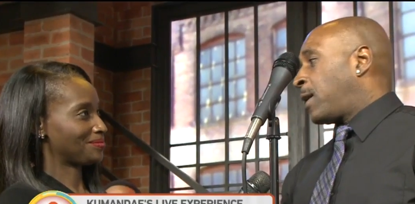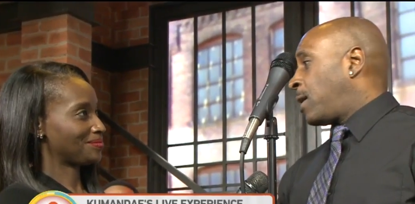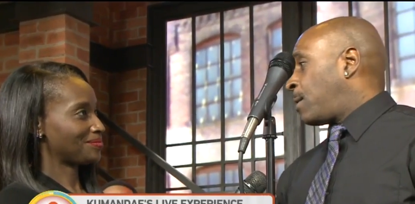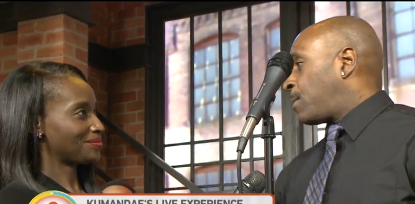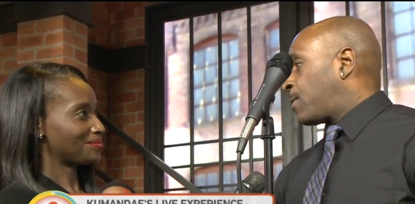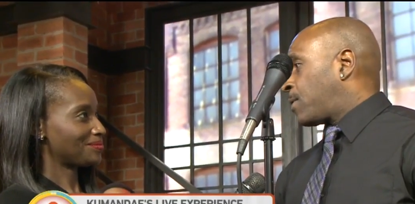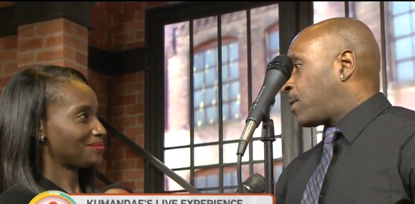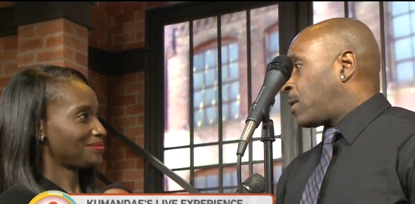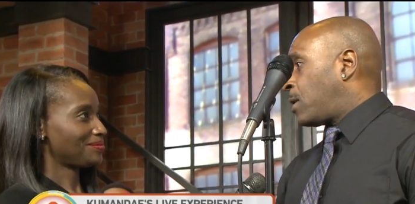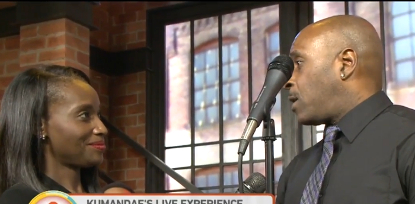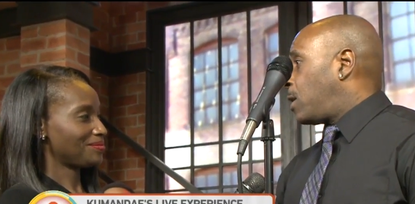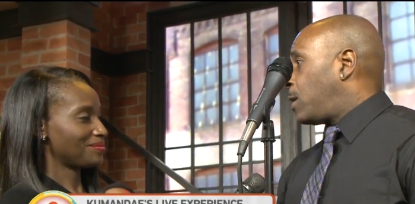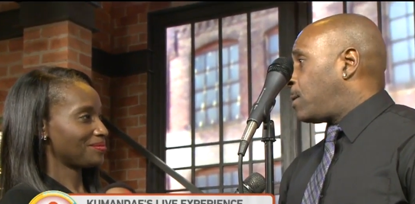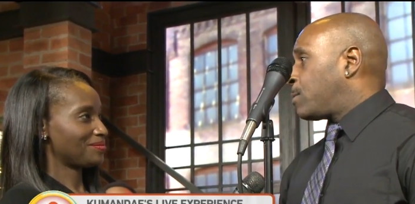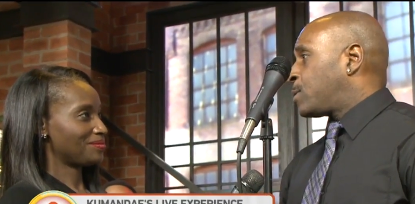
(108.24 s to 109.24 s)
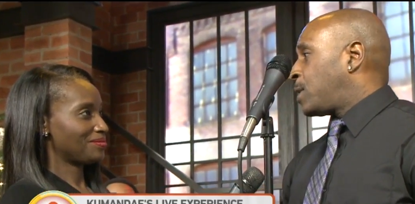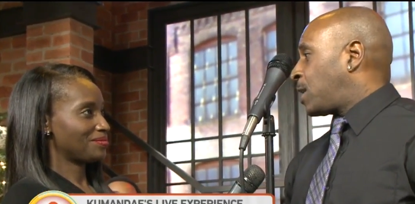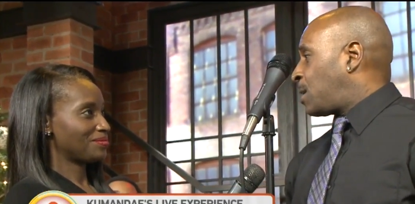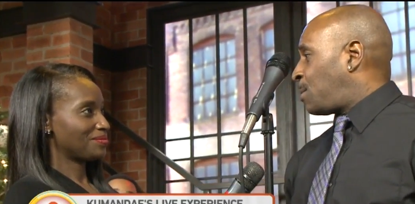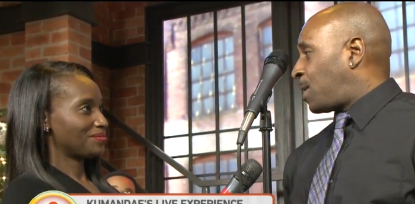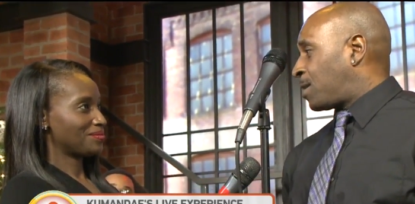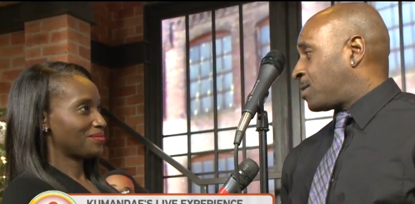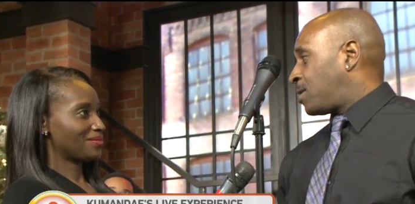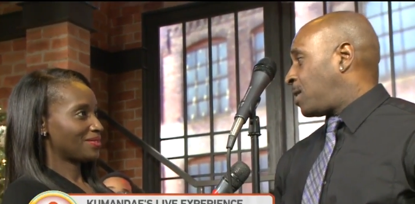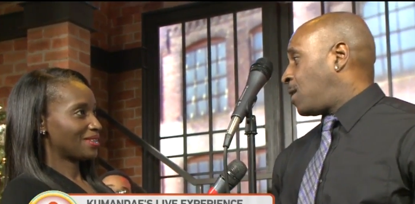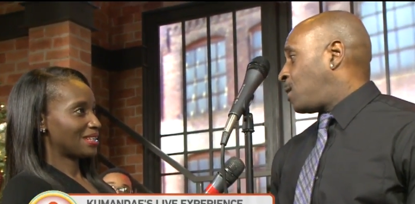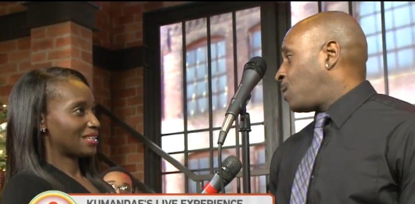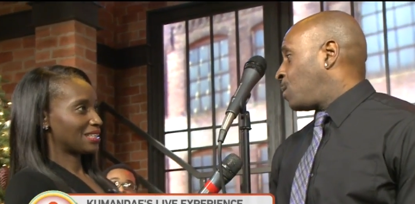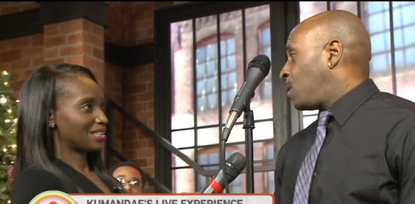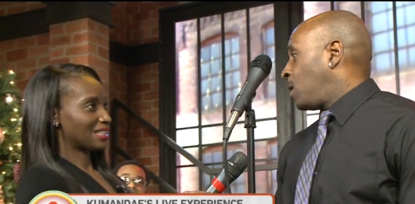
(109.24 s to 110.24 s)
Speaker 1: camps, uh, take them out of
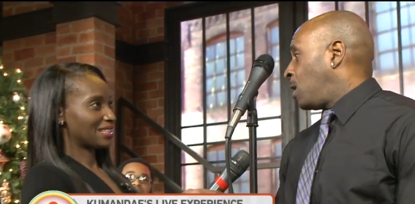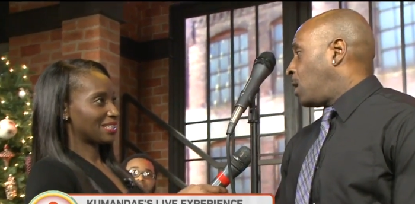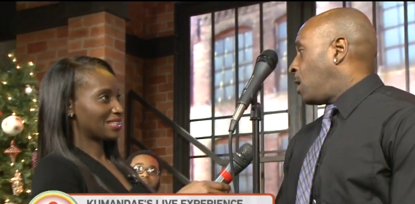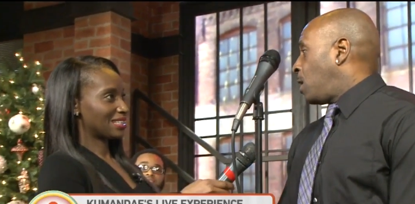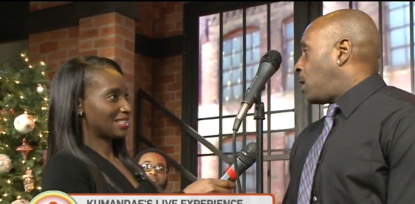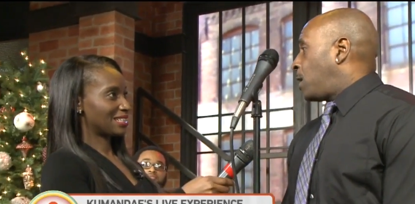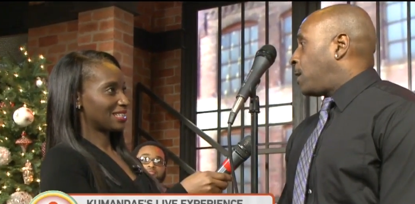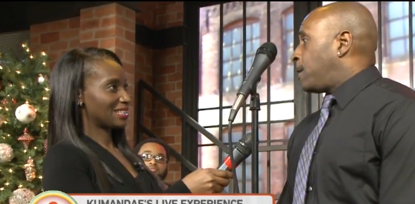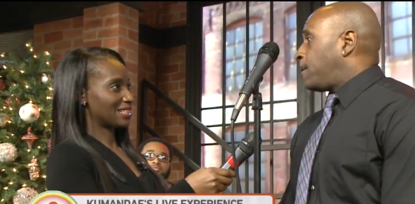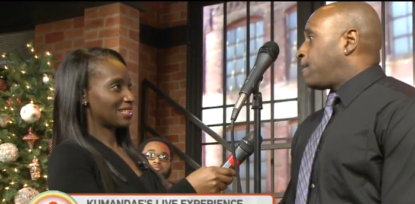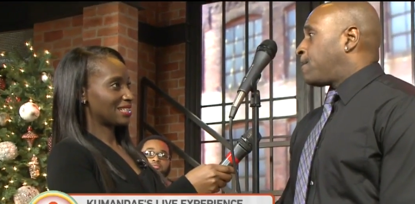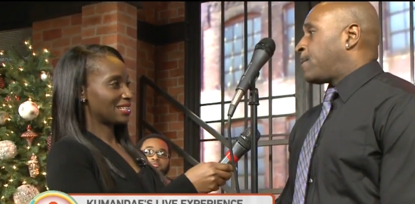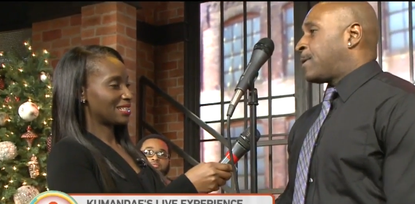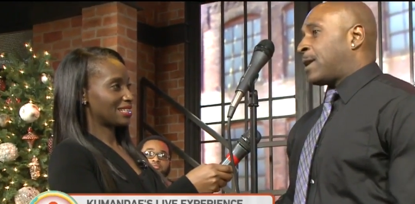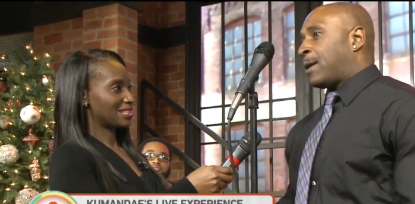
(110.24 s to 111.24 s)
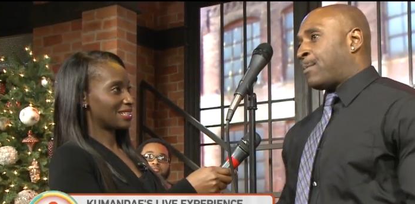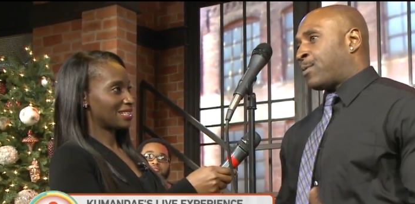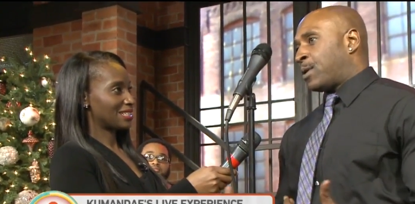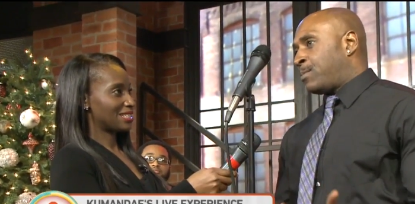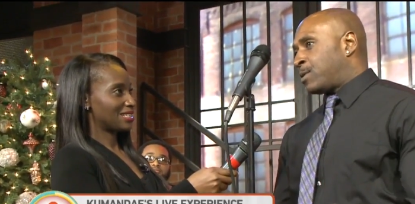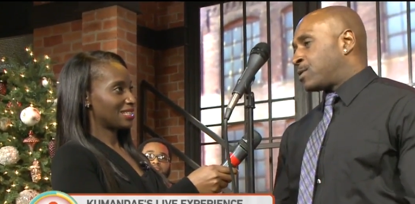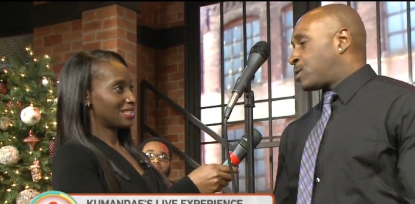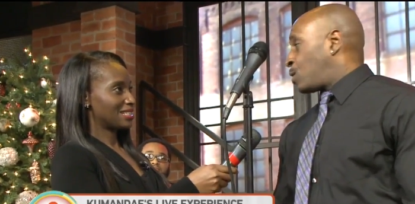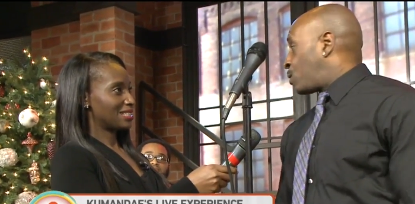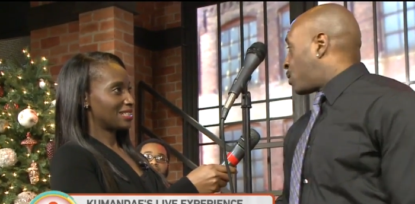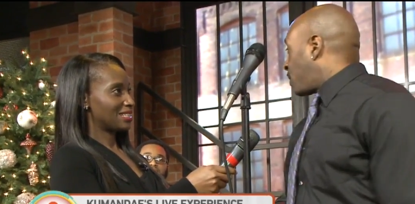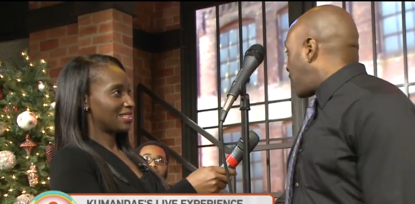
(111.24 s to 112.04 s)
town. Uh, I pretty much throw